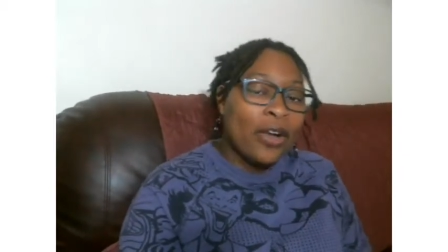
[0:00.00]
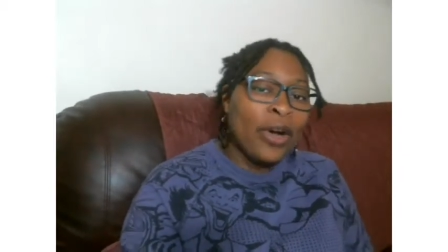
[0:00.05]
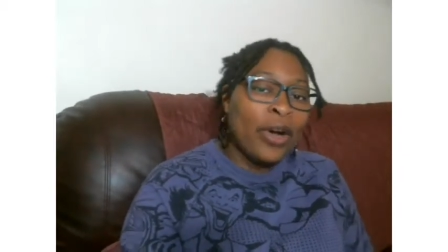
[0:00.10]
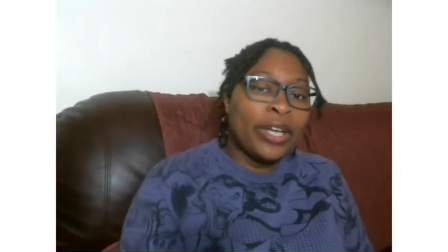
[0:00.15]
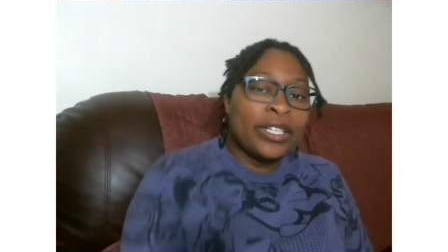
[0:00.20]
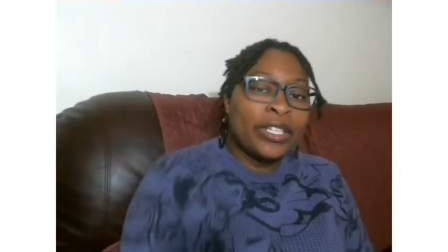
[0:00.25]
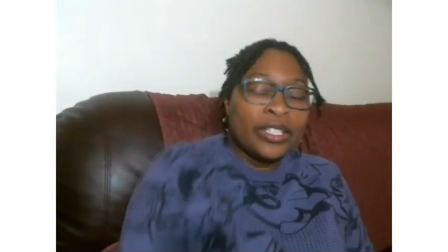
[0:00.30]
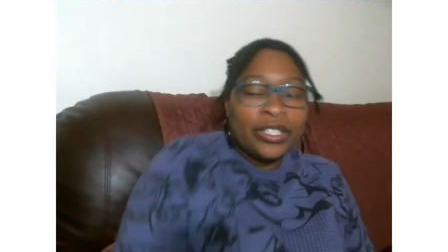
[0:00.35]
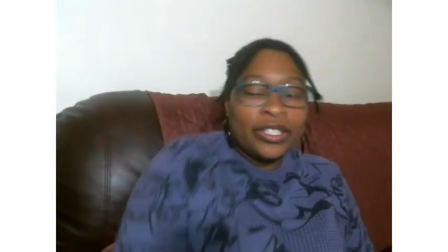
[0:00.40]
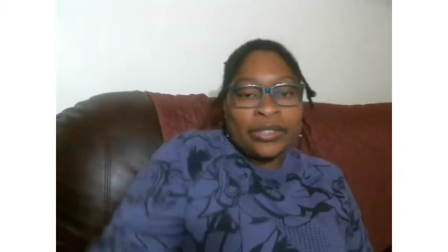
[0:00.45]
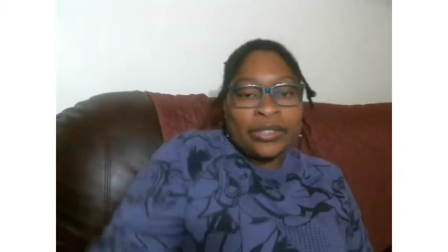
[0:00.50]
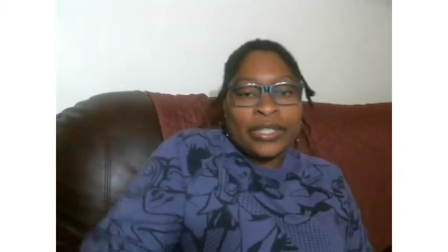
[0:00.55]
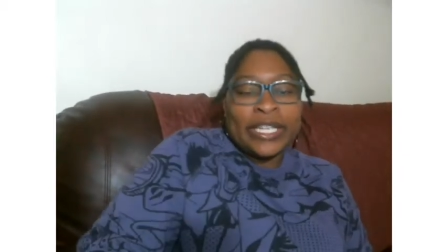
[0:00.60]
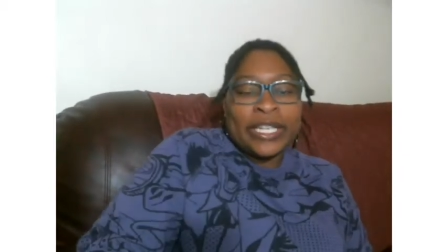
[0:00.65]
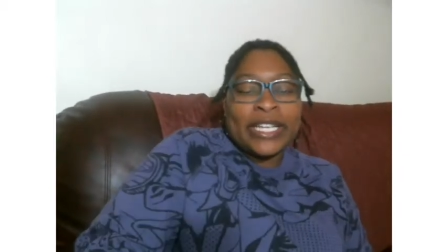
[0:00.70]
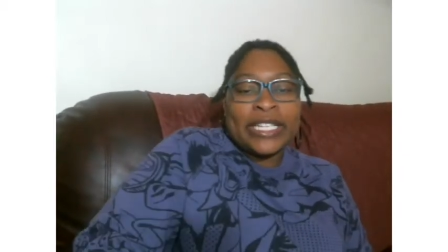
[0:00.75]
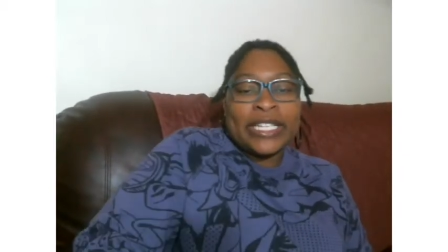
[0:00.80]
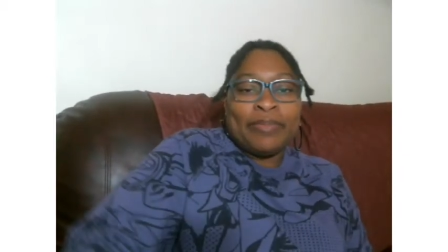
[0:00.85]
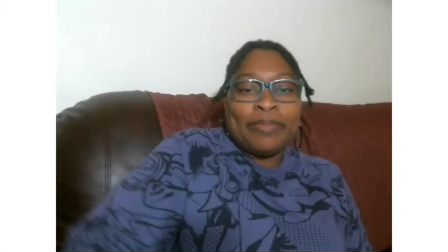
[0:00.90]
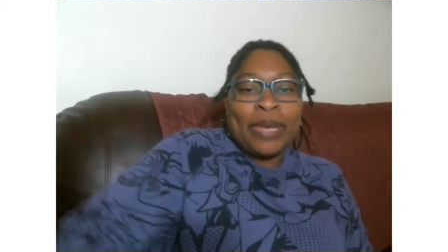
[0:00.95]
on
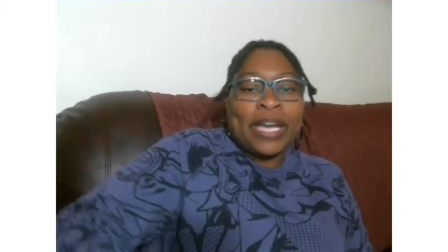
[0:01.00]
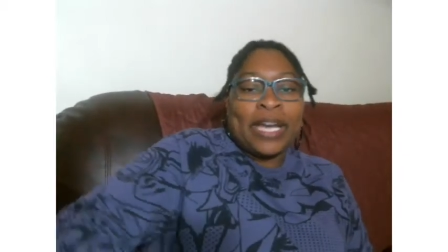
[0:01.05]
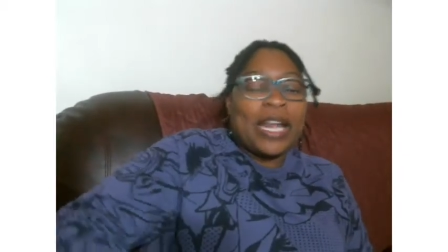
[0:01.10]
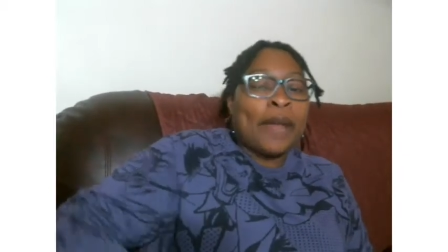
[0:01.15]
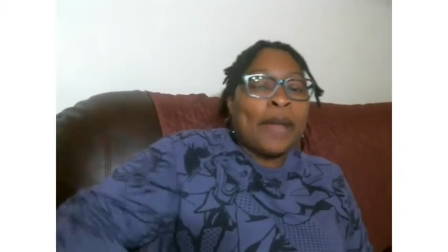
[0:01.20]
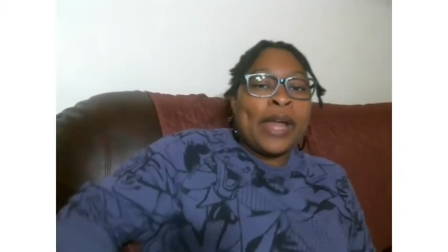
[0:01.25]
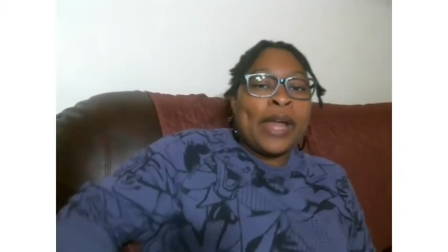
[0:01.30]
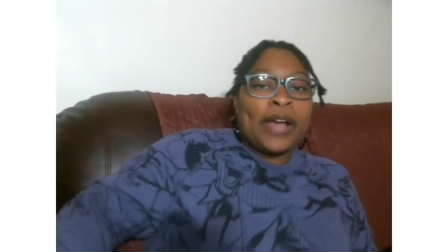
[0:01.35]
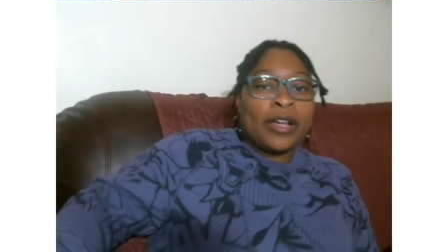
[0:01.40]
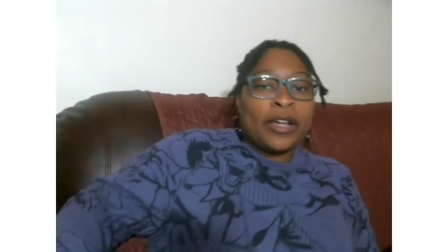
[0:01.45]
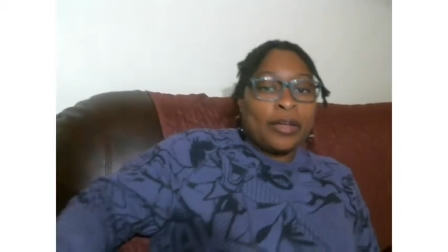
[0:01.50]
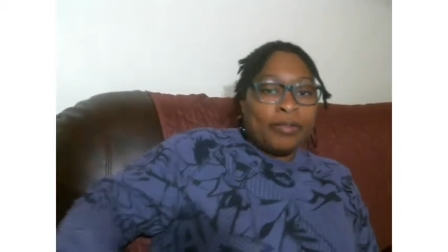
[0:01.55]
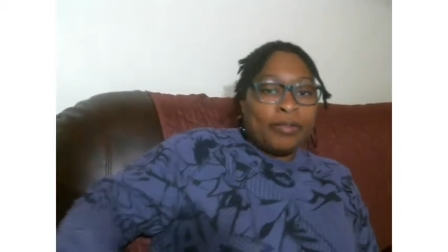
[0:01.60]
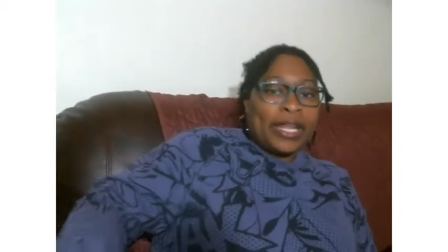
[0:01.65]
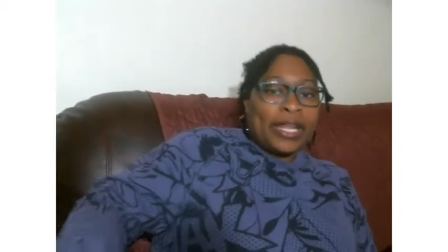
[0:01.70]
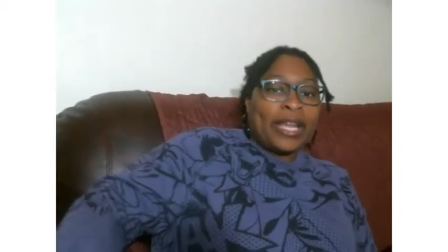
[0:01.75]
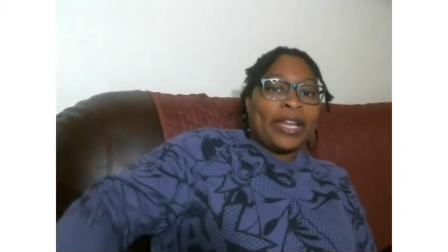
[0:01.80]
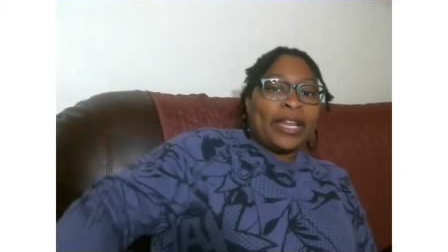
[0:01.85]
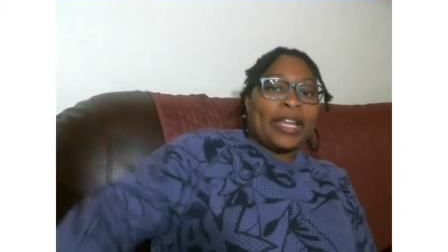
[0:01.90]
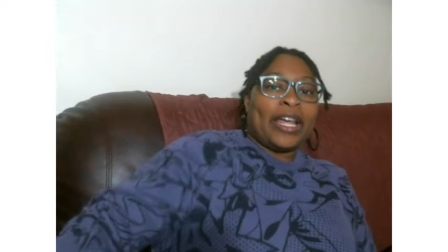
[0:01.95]
Goodreads, but I'm not
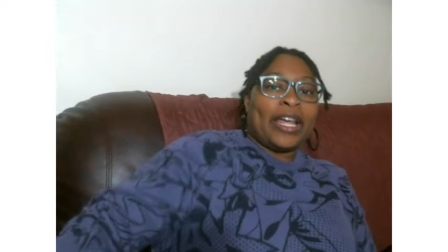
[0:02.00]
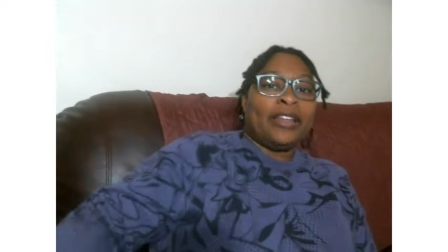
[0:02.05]
complaining.